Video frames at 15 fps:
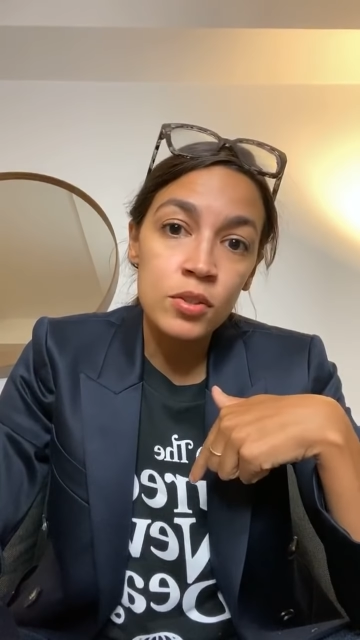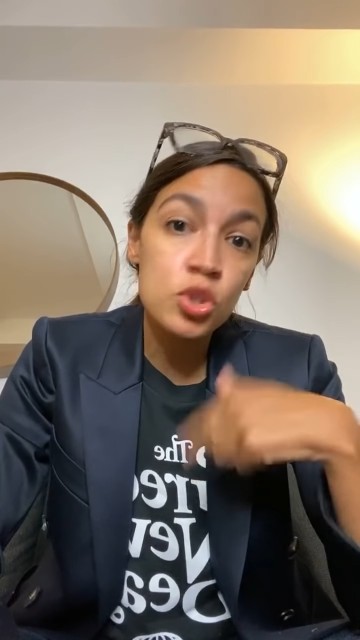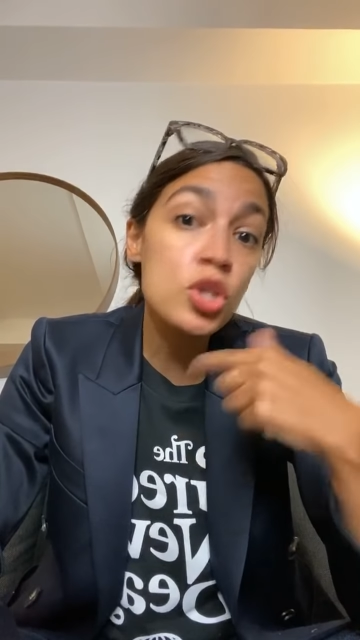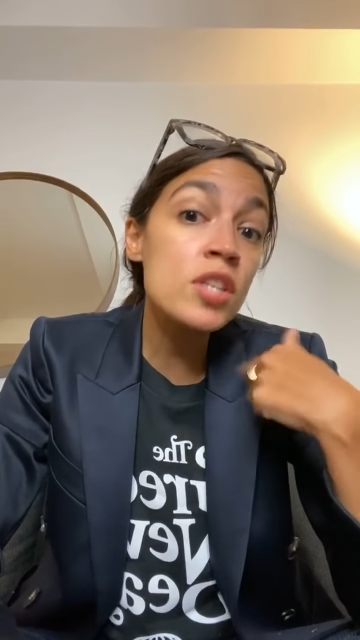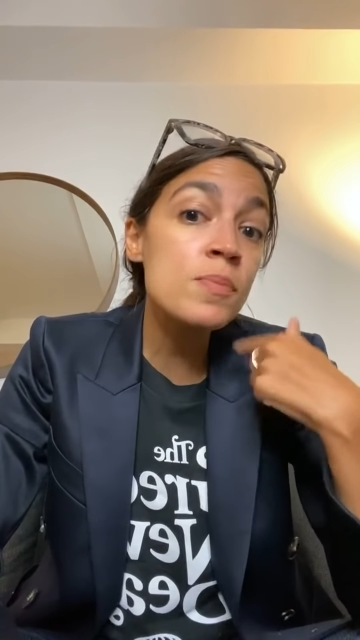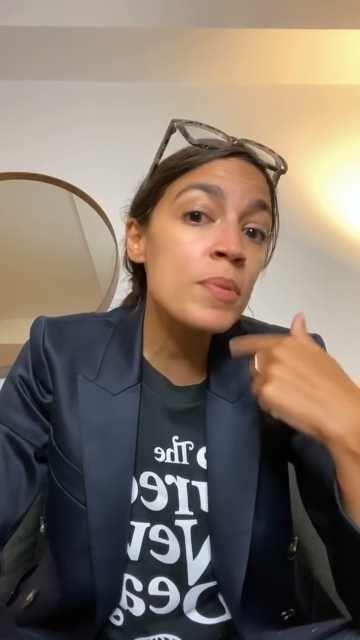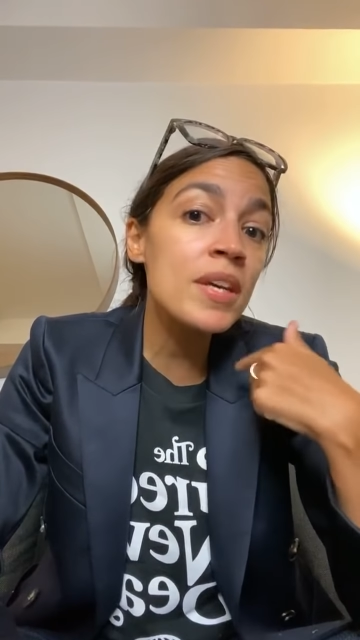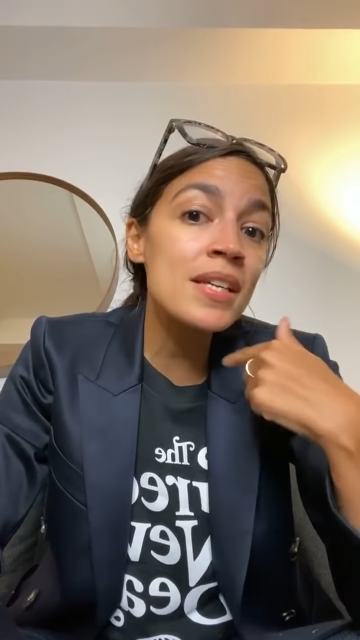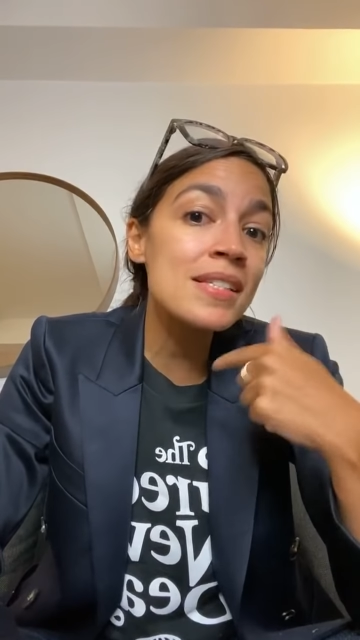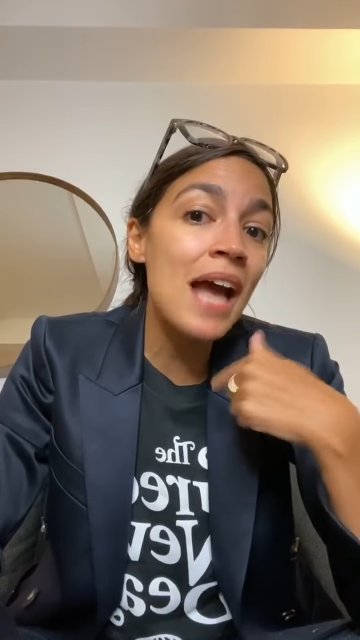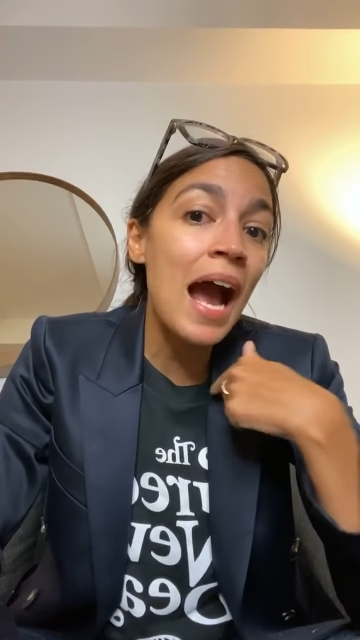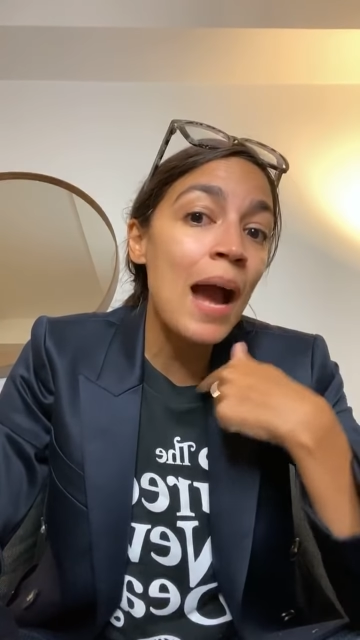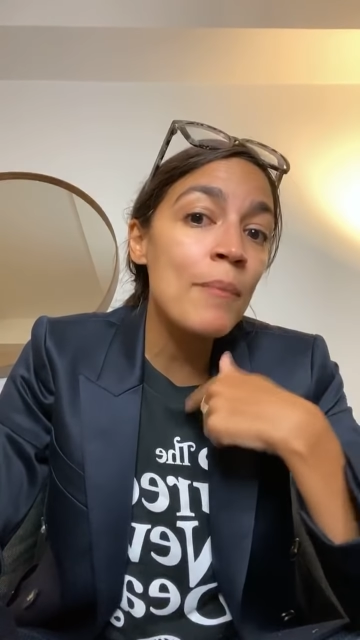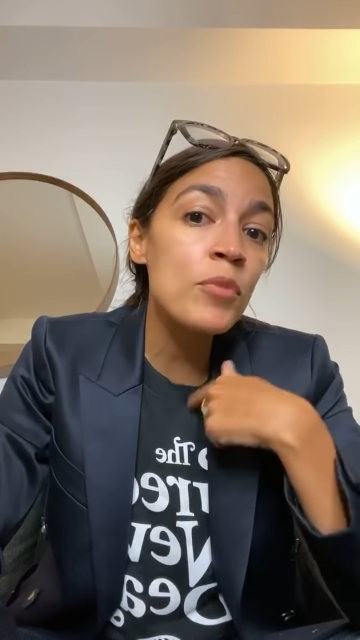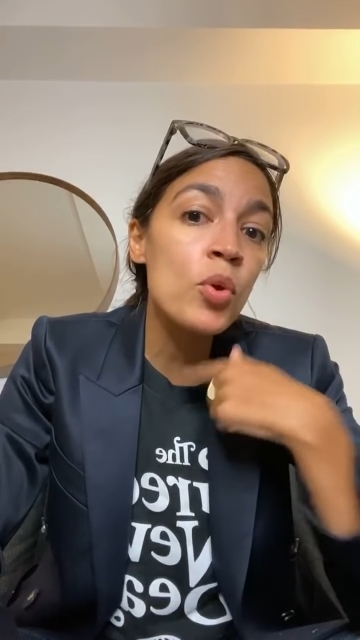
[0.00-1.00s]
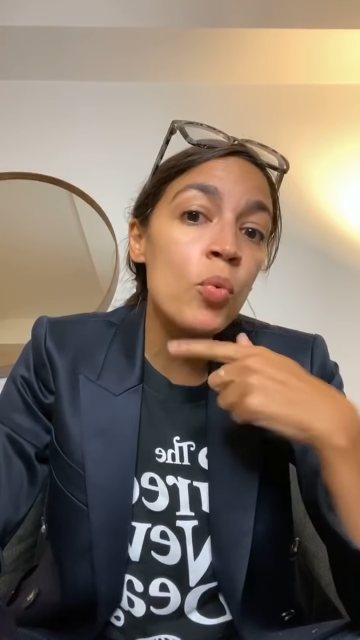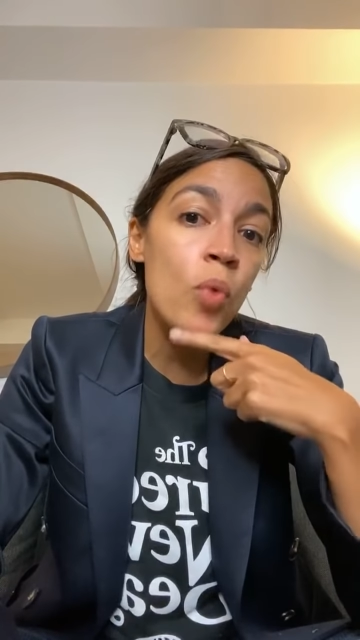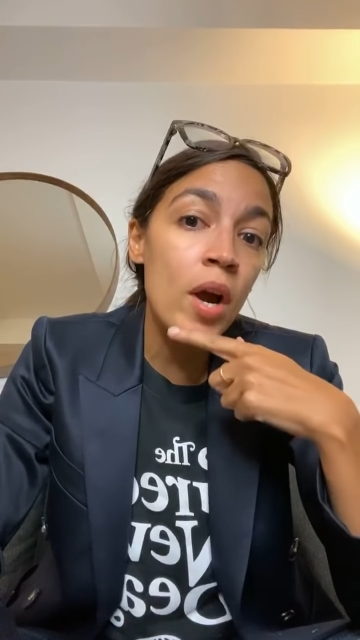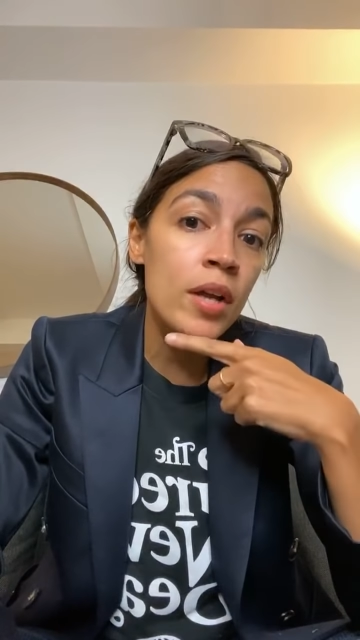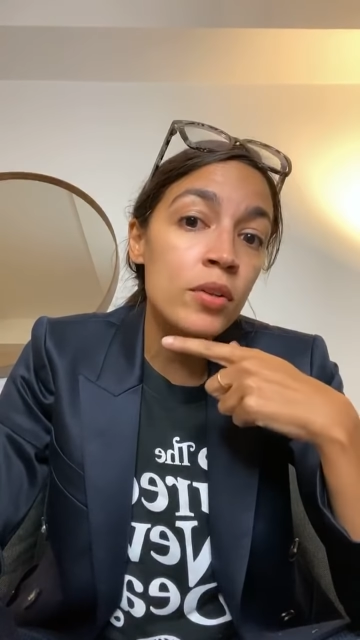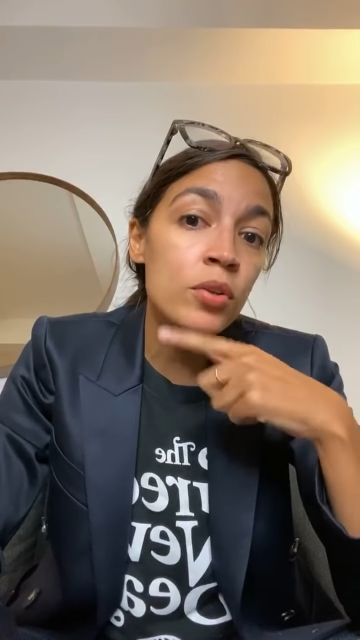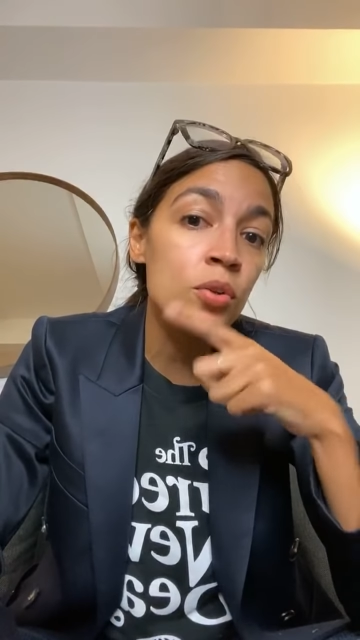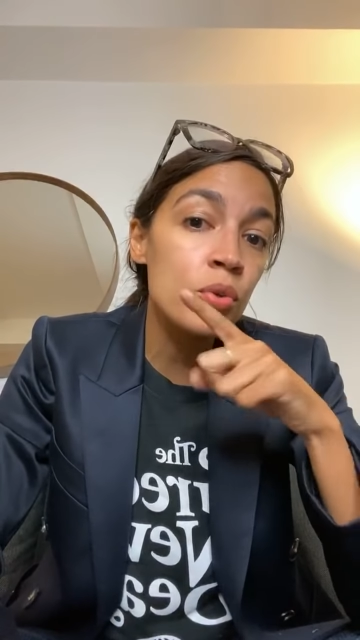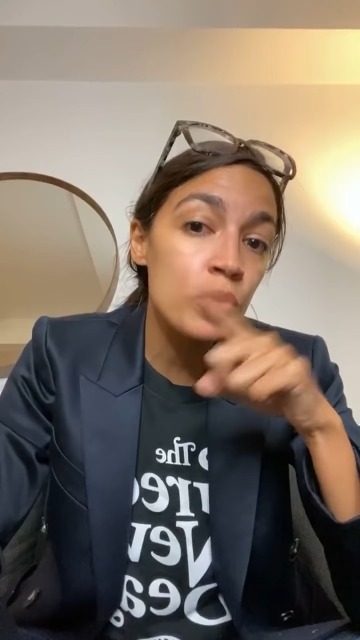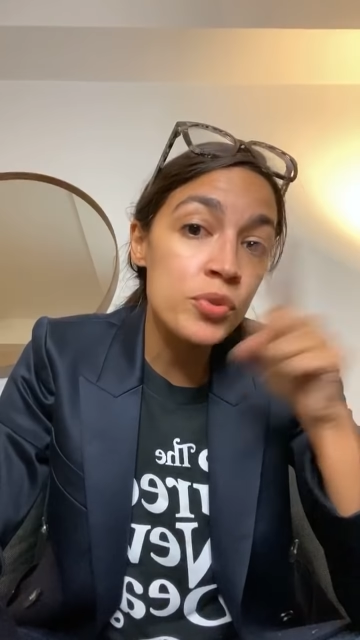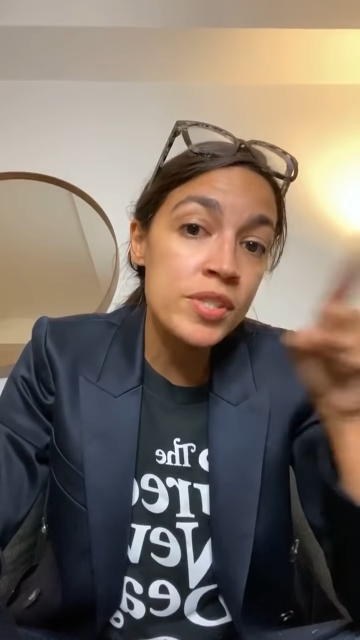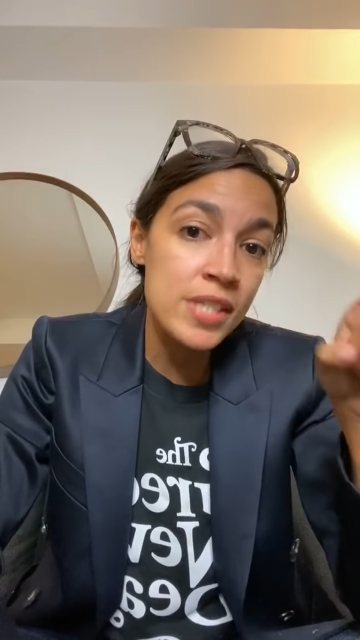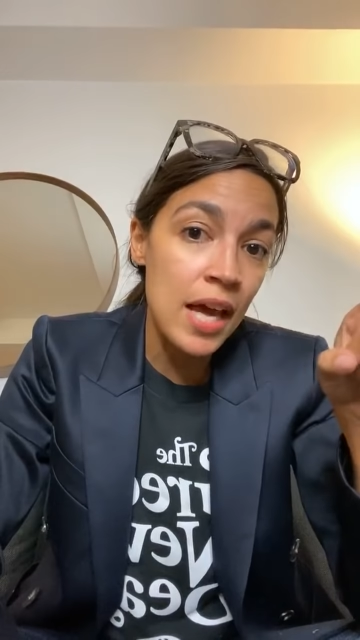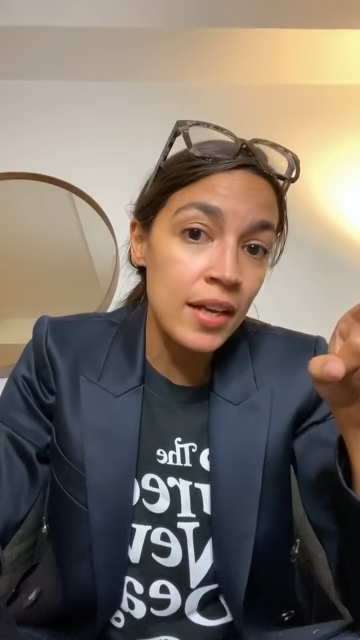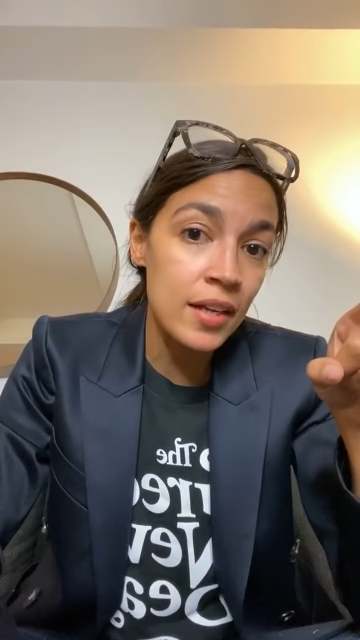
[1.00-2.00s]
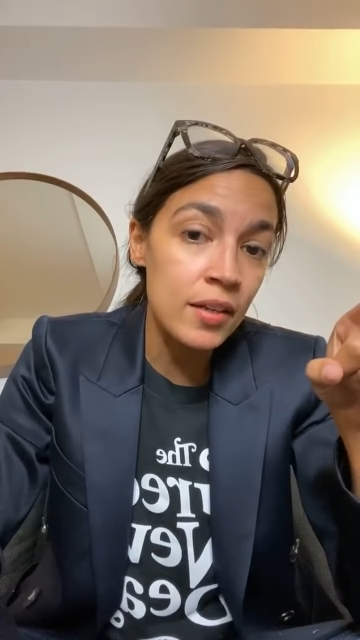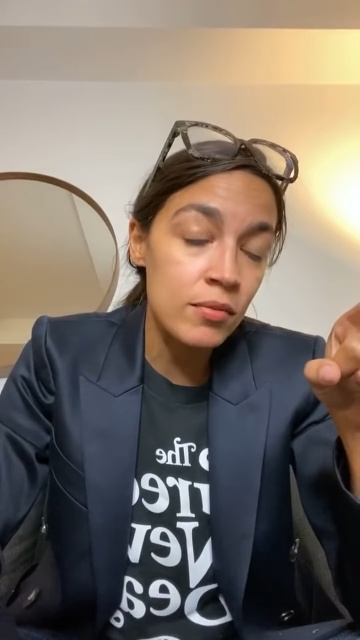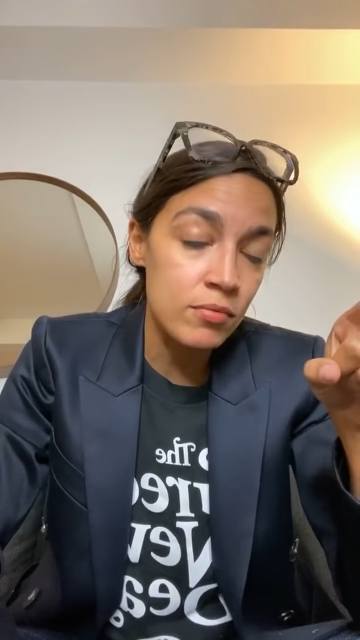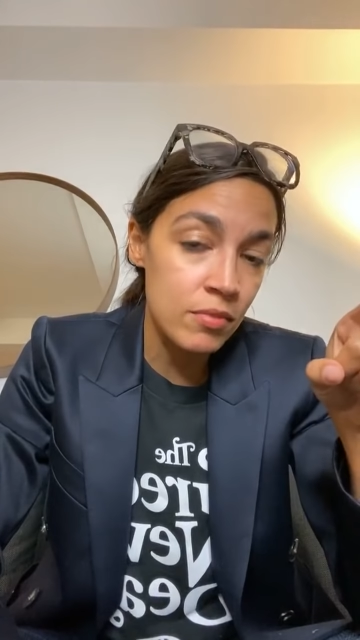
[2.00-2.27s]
just because I'm the one who said it,